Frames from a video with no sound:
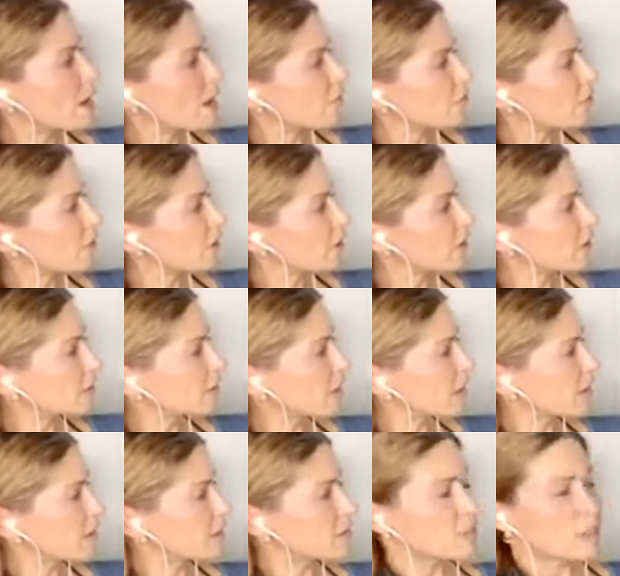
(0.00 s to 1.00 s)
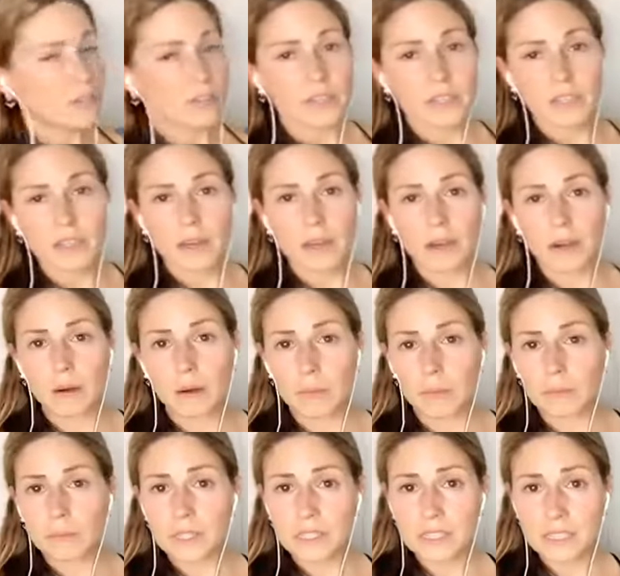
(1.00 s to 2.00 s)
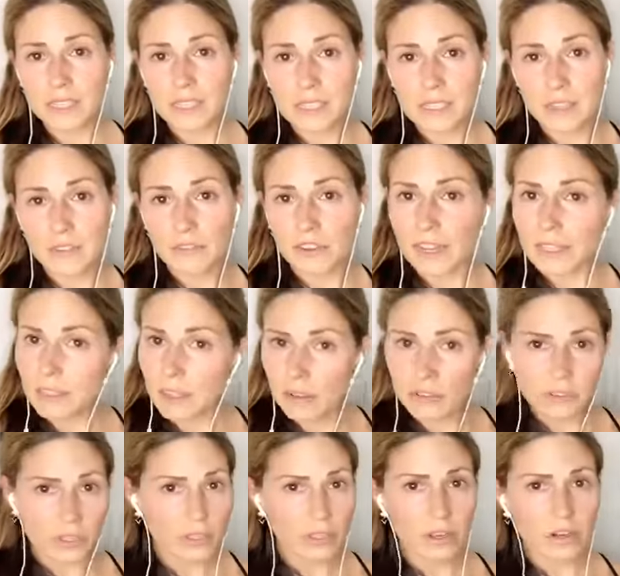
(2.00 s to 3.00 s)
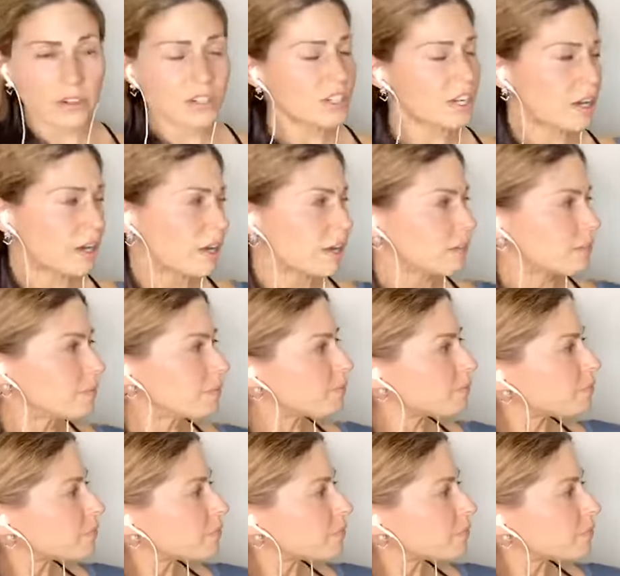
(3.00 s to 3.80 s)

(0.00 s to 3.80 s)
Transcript: have here the case of $65,000 again.